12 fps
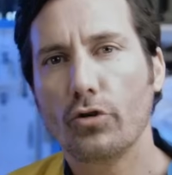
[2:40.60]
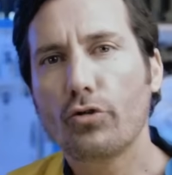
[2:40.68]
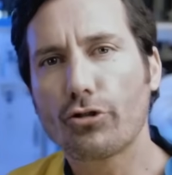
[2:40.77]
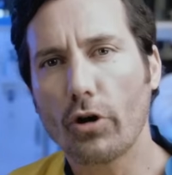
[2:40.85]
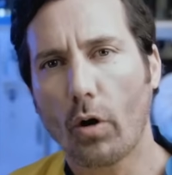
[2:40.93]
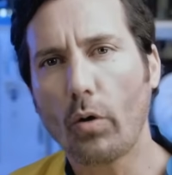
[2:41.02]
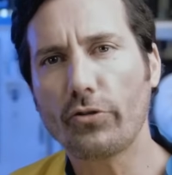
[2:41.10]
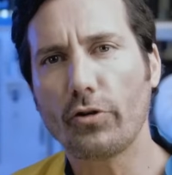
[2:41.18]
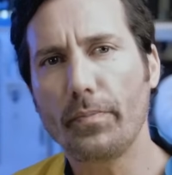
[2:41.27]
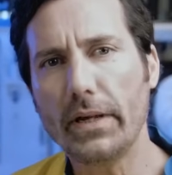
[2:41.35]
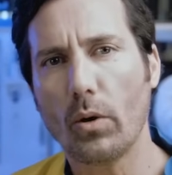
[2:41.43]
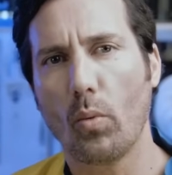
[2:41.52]
You should also
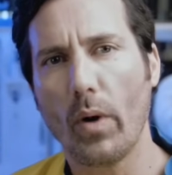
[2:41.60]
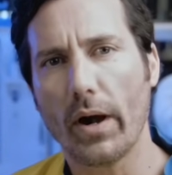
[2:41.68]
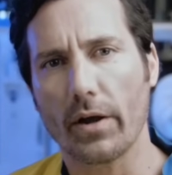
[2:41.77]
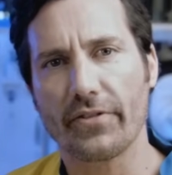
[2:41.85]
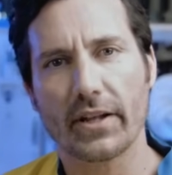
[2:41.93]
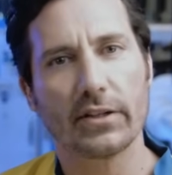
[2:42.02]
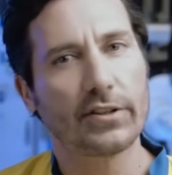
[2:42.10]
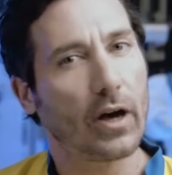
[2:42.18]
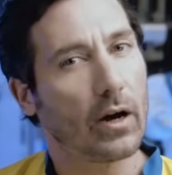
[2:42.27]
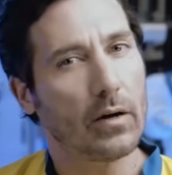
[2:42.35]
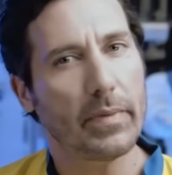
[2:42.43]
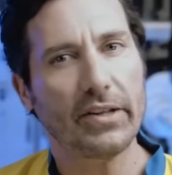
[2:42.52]
be aware that a
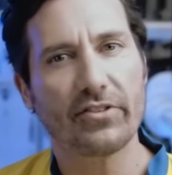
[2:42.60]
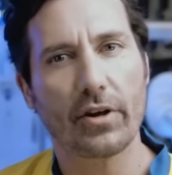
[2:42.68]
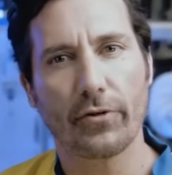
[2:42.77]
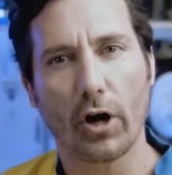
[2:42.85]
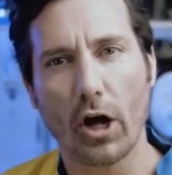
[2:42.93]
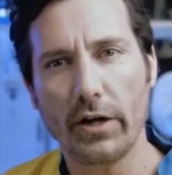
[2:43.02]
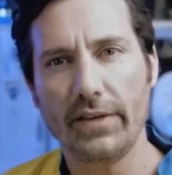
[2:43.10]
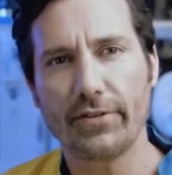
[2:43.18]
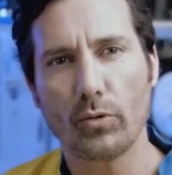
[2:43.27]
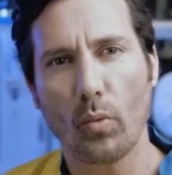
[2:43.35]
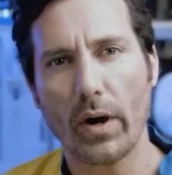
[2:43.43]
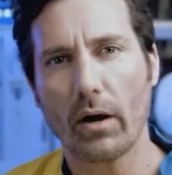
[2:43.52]
tire may suffer
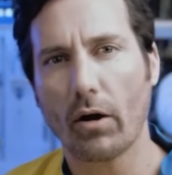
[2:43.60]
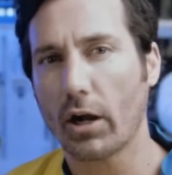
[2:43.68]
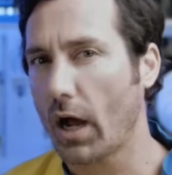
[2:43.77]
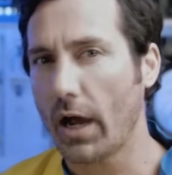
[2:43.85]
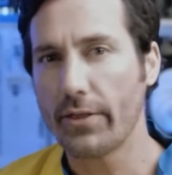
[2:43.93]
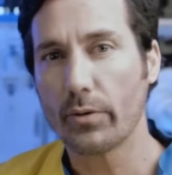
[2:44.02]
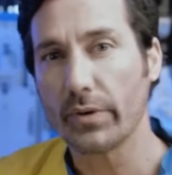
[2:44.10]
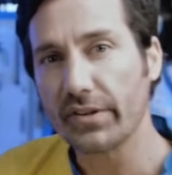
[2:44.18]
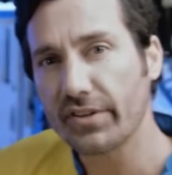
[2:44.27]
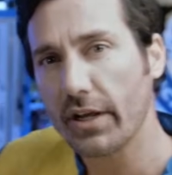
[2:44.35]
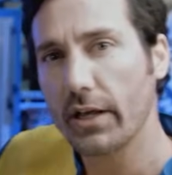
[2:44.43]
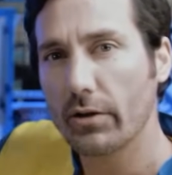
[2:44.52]
uneven wear on either
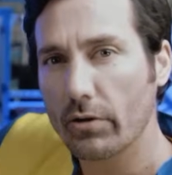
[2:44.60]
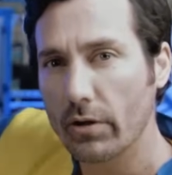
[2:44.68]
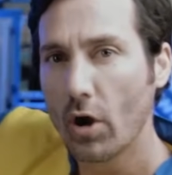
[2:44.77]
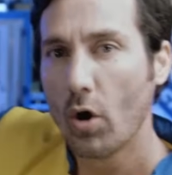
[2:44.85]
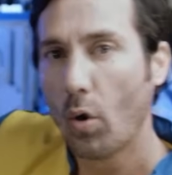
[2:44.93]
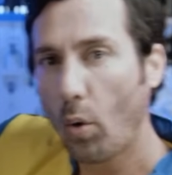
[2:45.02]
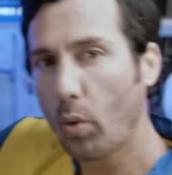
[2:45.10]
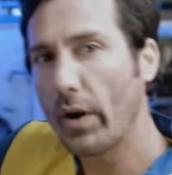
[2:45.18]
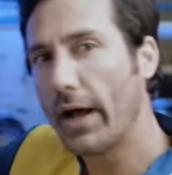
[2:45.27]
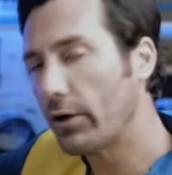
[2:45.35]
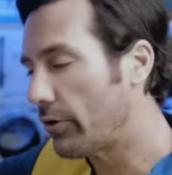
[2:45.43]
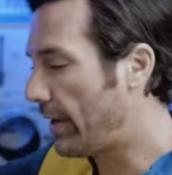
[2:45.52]
its inner or
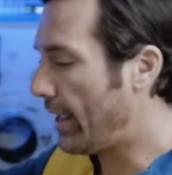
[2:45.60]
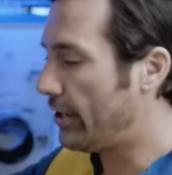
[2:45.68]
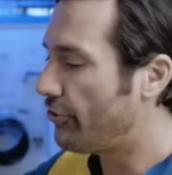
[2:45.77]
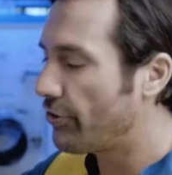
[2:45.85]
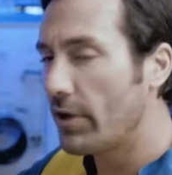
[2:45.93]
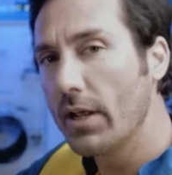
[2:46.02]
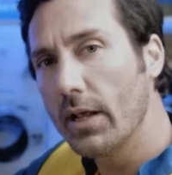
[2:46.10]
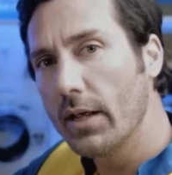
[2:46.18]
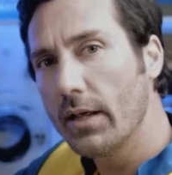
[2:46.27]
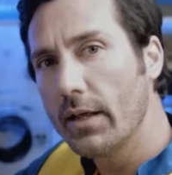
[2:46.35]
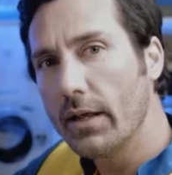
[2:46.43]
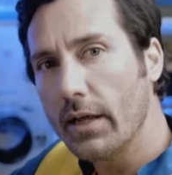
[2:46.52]
outer edge.
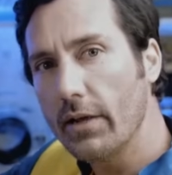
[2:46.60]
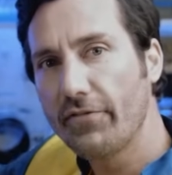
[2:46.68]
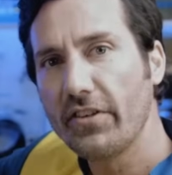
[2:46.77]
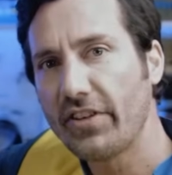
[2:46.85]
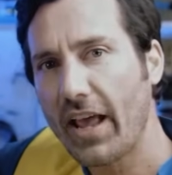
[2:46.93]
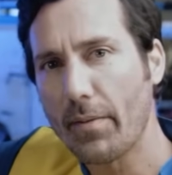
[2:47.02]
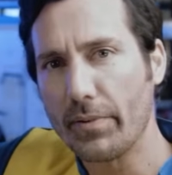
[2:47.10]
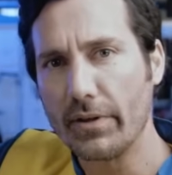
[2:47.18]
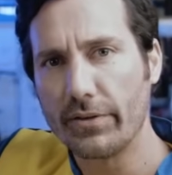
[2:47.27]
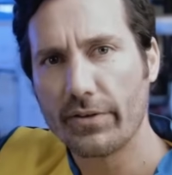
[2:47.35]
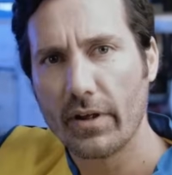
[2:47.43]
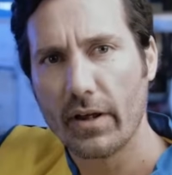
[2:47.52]
If this
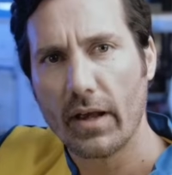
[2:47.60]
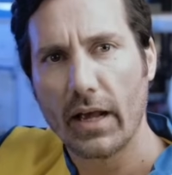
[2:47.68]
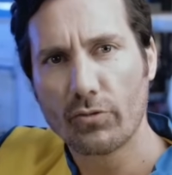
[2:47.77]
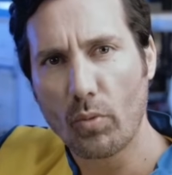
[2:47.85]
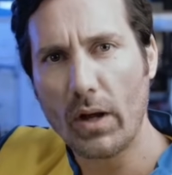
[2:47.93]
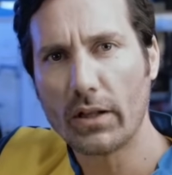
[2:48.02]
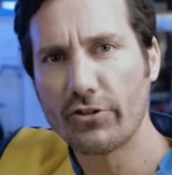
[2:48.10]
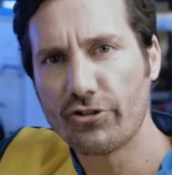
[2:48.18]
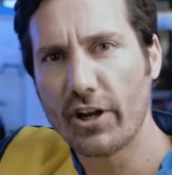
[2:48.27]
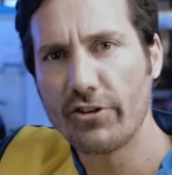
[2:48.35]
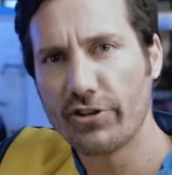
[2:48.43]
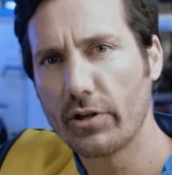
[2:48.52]
happens, as well as
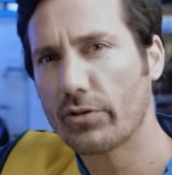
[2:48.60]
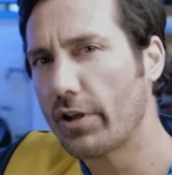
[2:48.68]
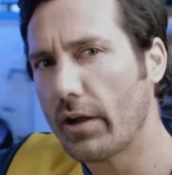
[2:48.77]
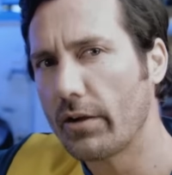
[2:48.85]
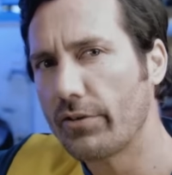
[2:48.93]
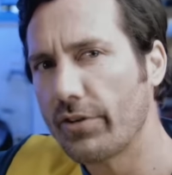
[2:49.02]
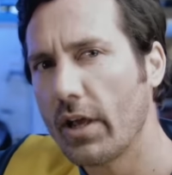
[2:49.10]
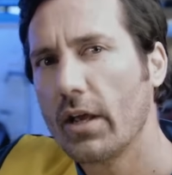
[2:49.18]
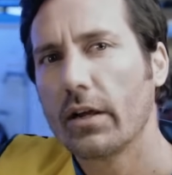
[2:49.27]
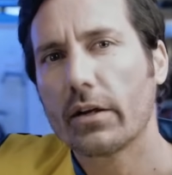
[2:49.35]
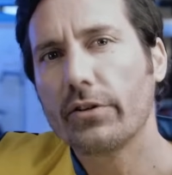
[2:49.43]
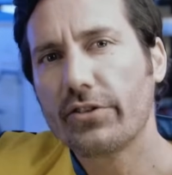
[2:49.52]
changing your tires,
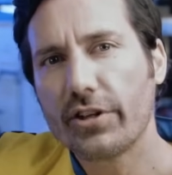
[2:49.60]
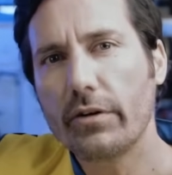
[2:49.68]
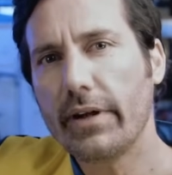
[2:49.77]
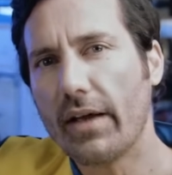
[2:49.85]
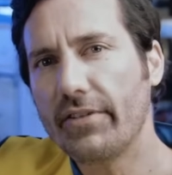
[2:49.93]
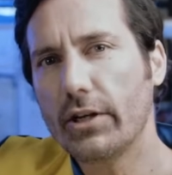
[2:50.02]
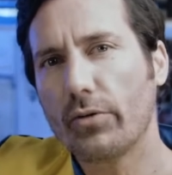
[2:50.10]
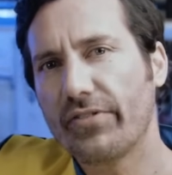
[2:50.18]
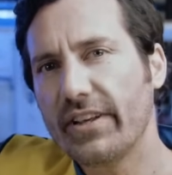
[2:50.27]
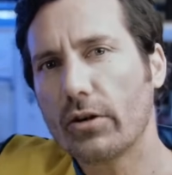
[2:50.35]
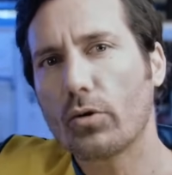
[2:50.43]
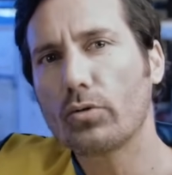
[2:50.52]
consider having your
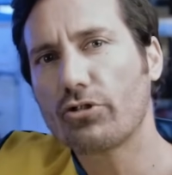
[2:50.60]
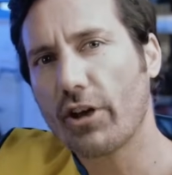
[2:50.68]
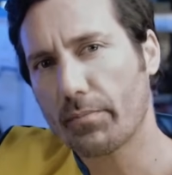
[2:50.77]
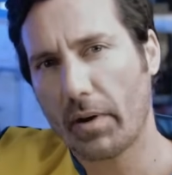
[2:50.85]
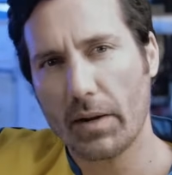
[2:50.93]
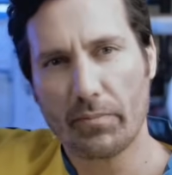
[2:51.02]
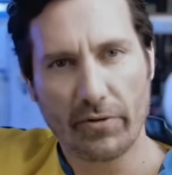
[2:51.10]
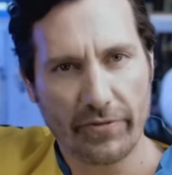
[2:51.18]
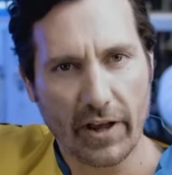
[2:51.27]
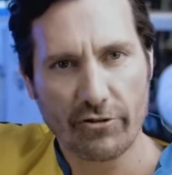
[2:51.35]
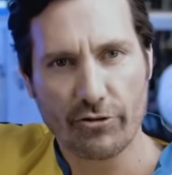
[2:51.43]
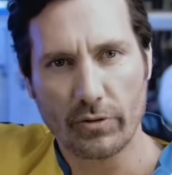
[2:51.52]
vehicle checked by a
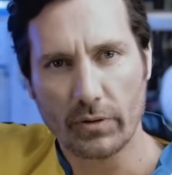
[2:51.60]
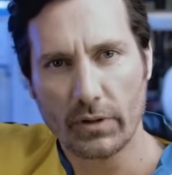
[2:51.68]
professional.